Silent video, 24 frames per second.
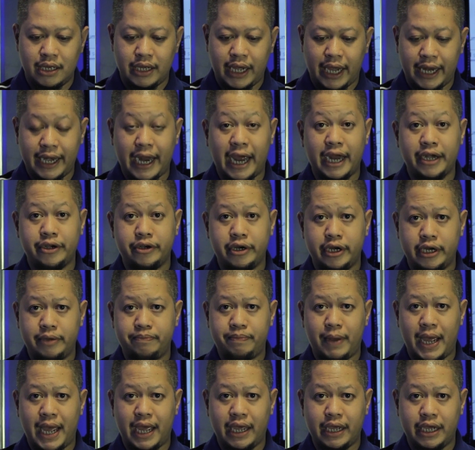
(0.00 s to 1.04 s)
An Android
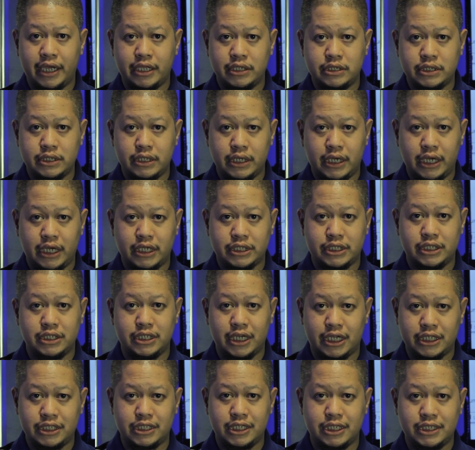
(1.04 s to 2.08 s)
package is
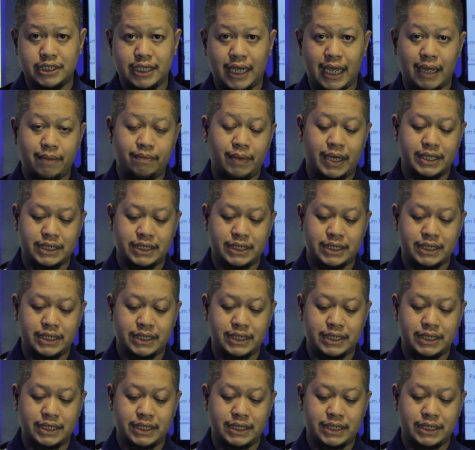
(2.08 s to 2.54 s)
just the same